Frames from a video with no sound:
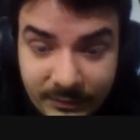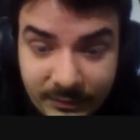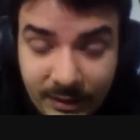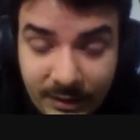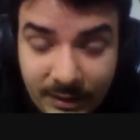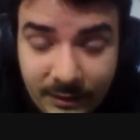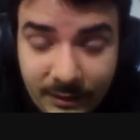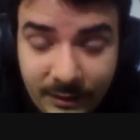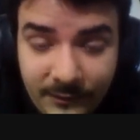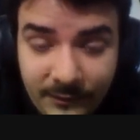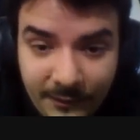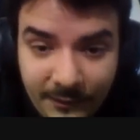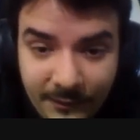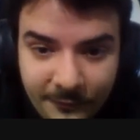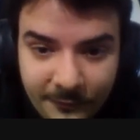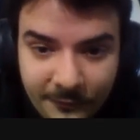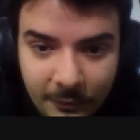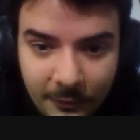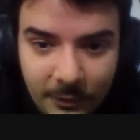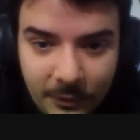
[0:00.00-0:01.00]

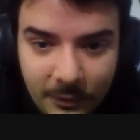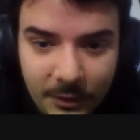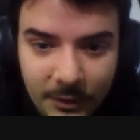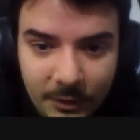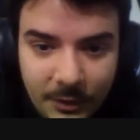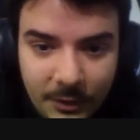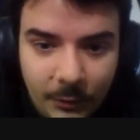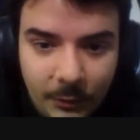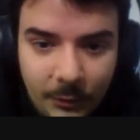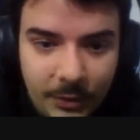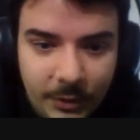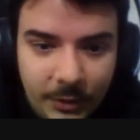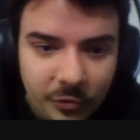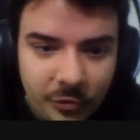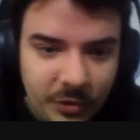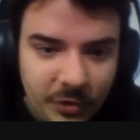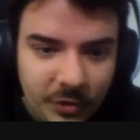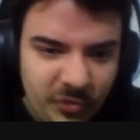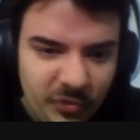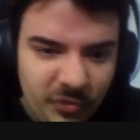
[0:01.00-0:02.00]
Therefore, when you
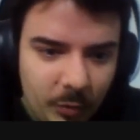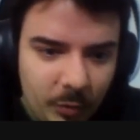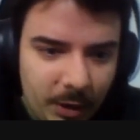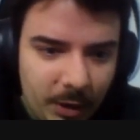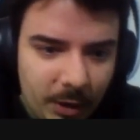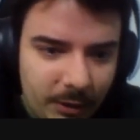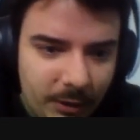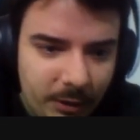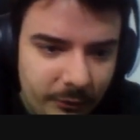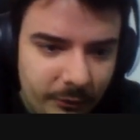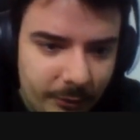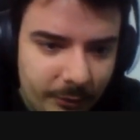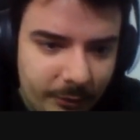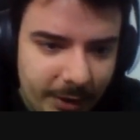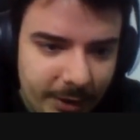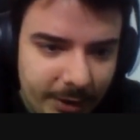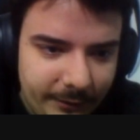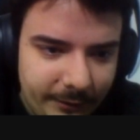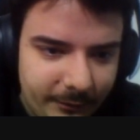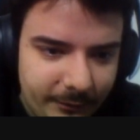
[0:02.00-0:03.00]
try to
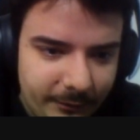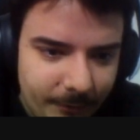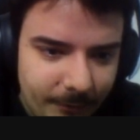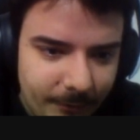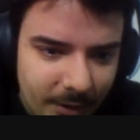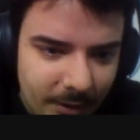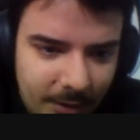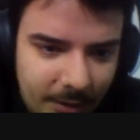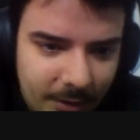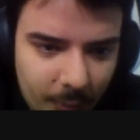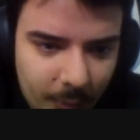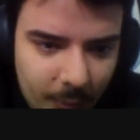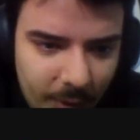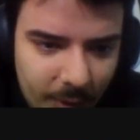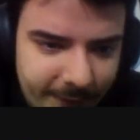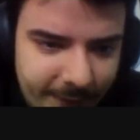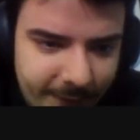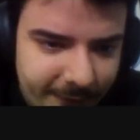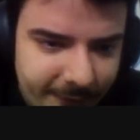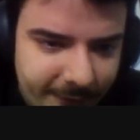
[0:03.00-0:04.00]
write a
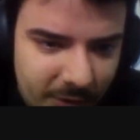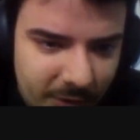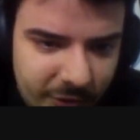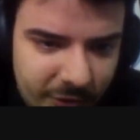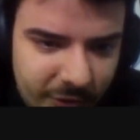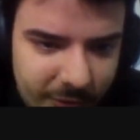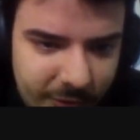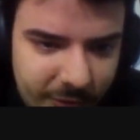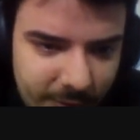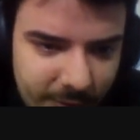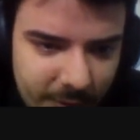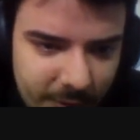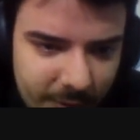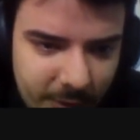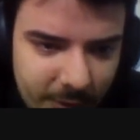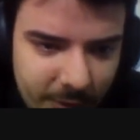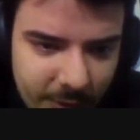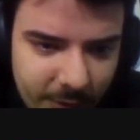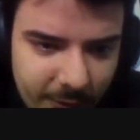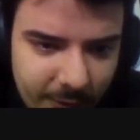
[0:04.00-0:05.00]
wave function
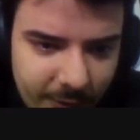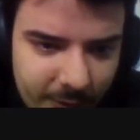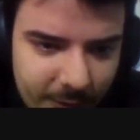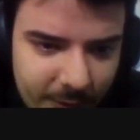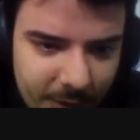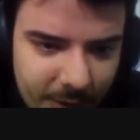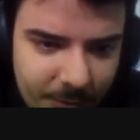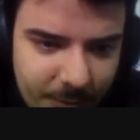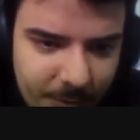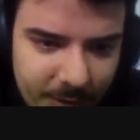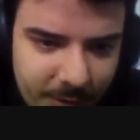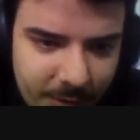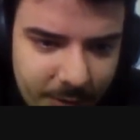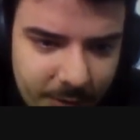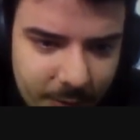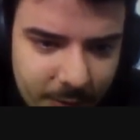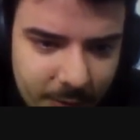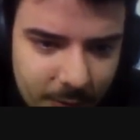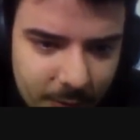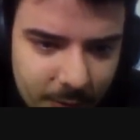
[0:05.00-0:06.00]
for that
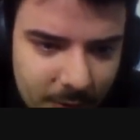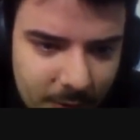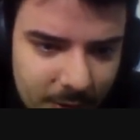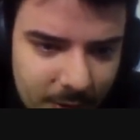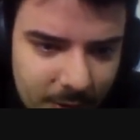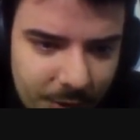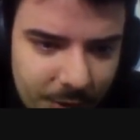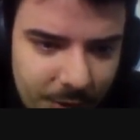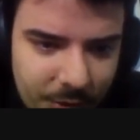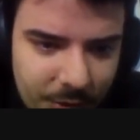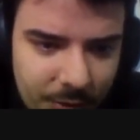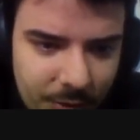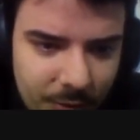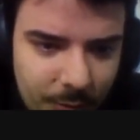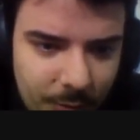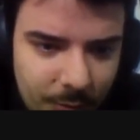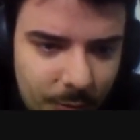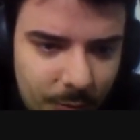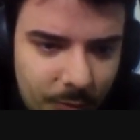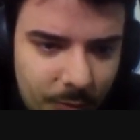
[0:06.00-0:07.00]
particle,
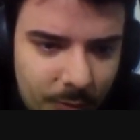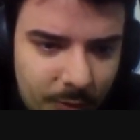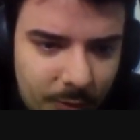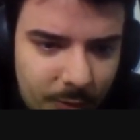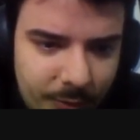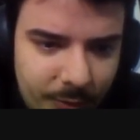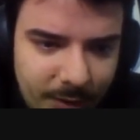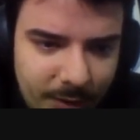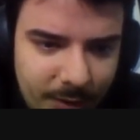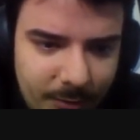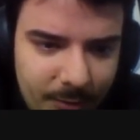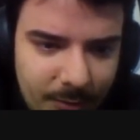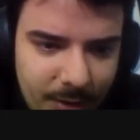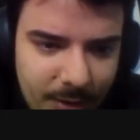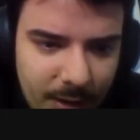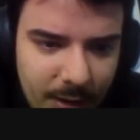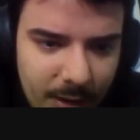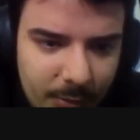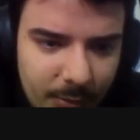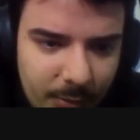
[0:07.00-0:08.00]
you won't really be
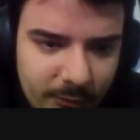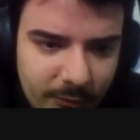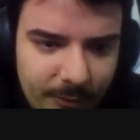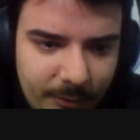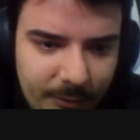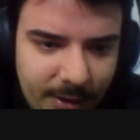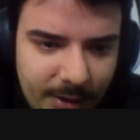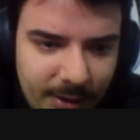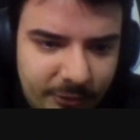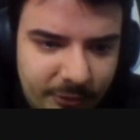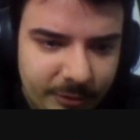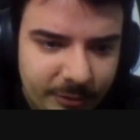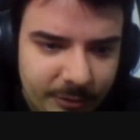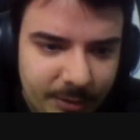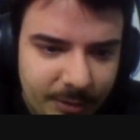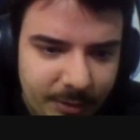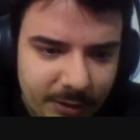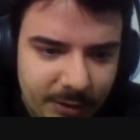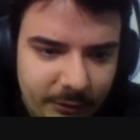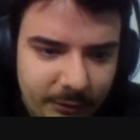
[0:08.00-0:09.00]
able to manage it
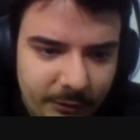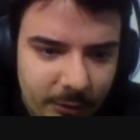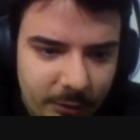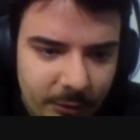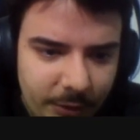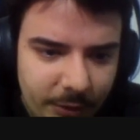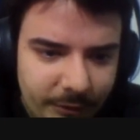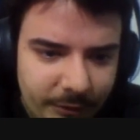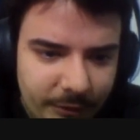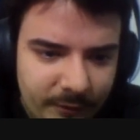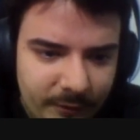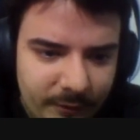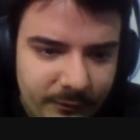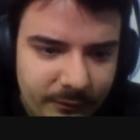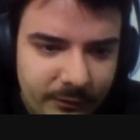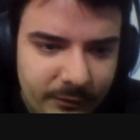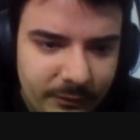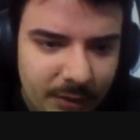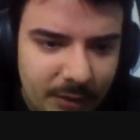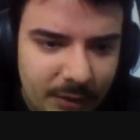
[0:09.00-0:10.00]
because you're going to have
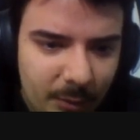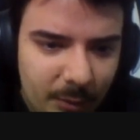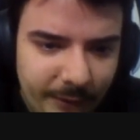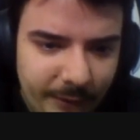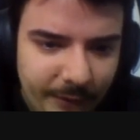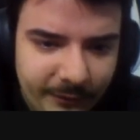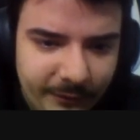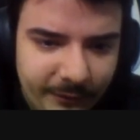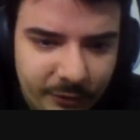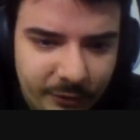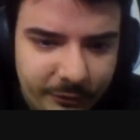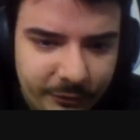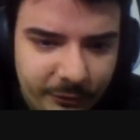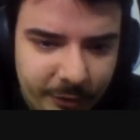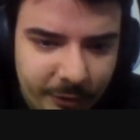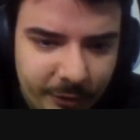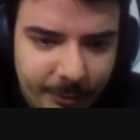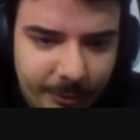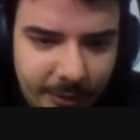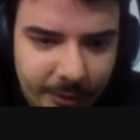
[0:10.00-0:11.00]
a wave function for
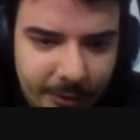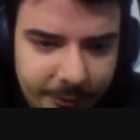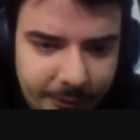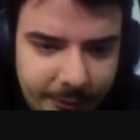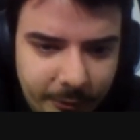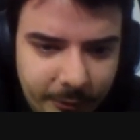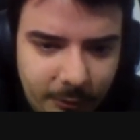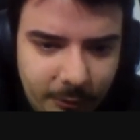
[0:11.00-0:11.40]
a particle,